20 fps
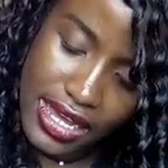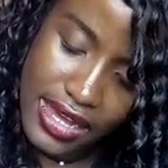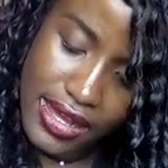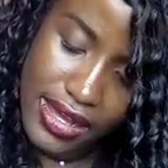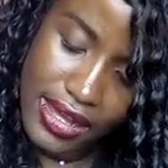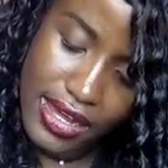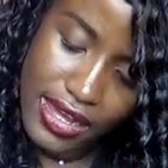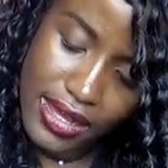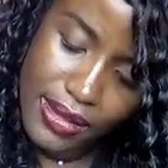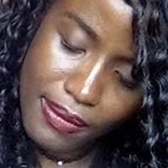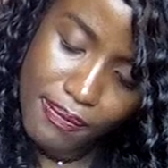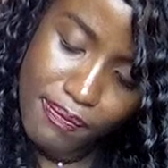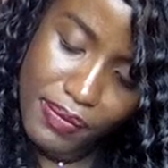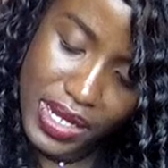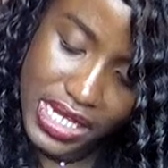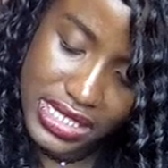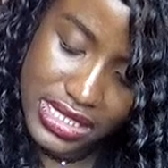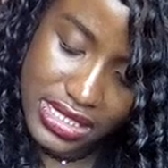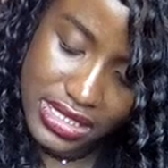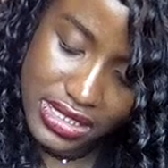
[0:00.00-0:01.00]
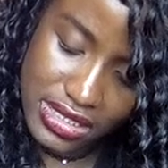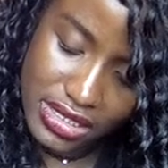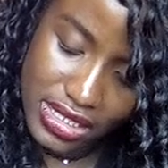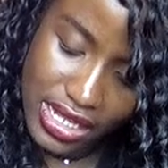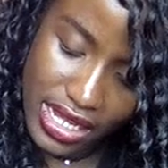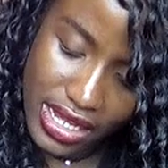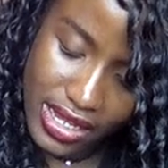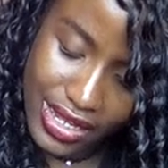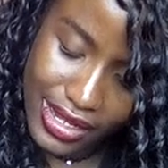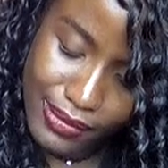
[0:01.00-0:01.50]

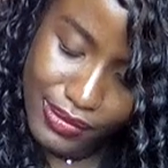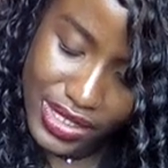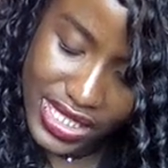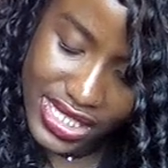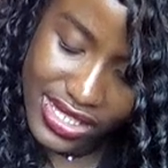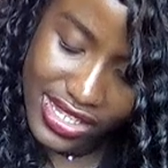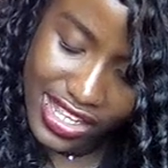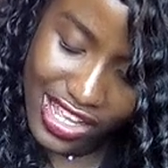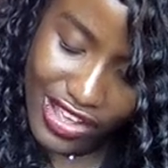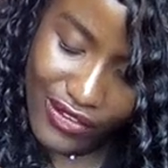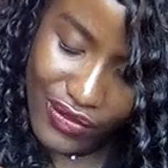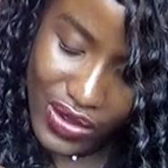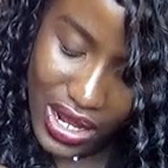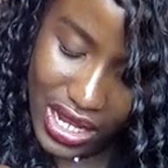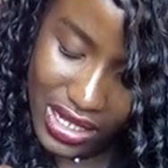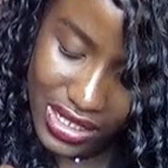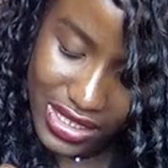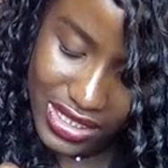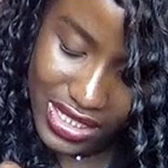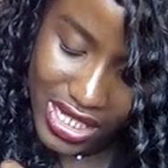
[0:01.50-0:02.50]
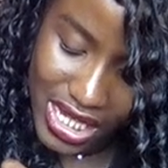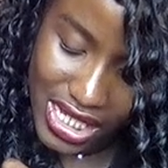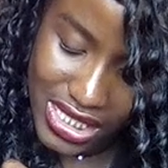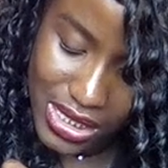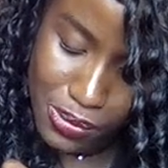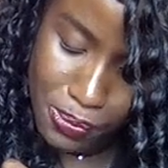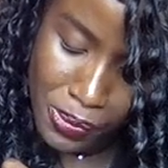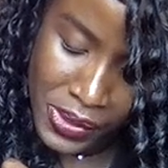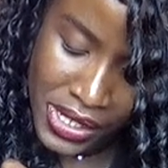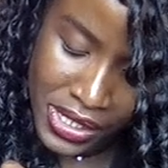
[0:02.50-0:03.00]
But let me see if it
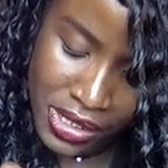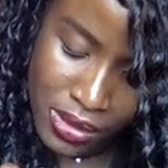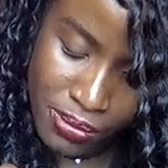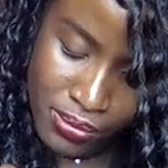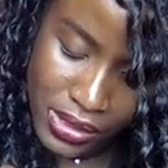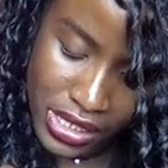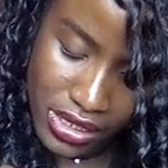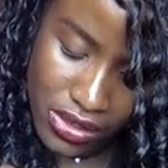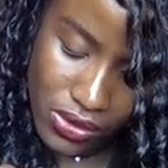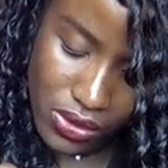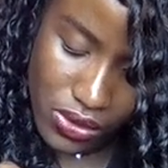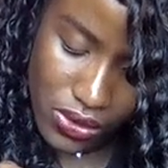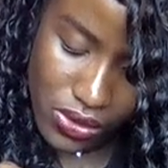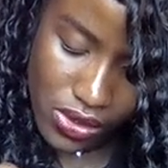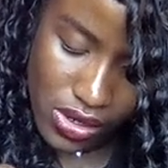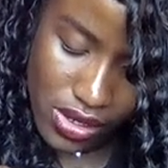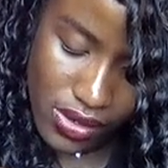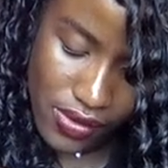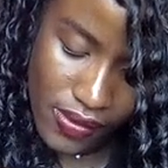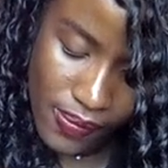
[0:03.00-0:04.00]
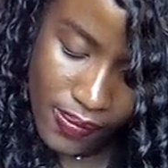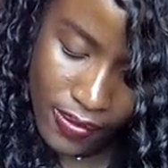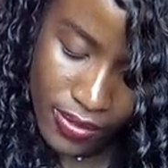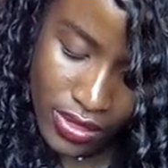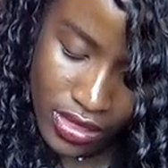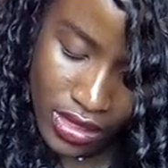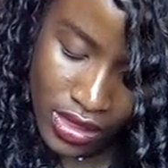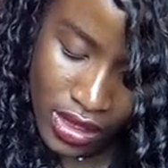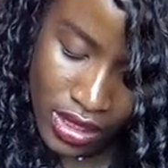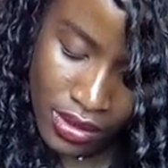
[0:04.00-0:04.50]
has paraben or
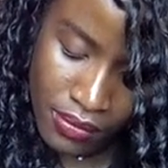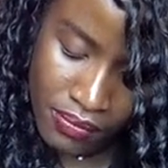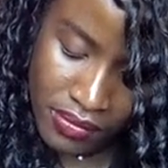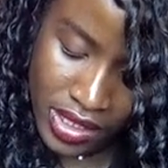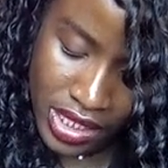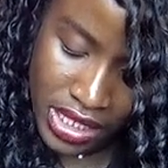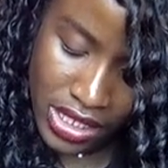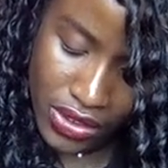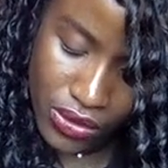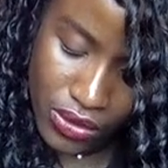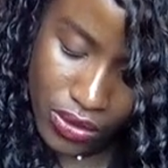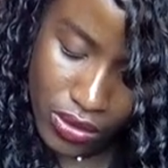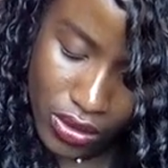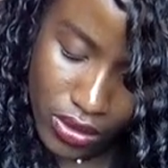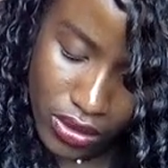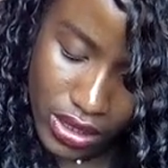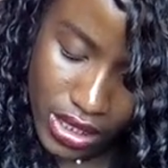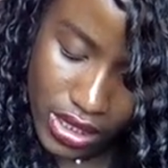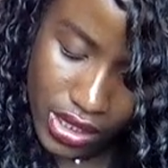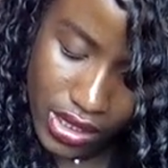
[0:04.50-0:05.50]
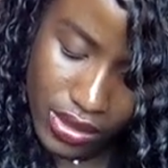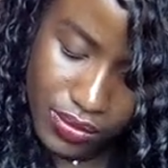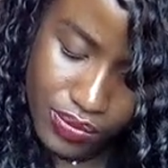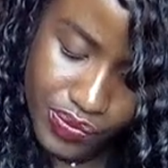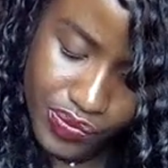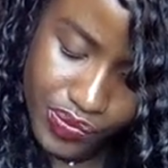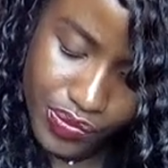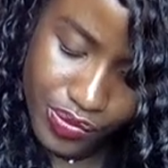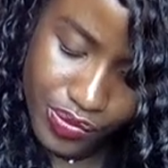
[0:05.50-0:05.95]
mineral oil.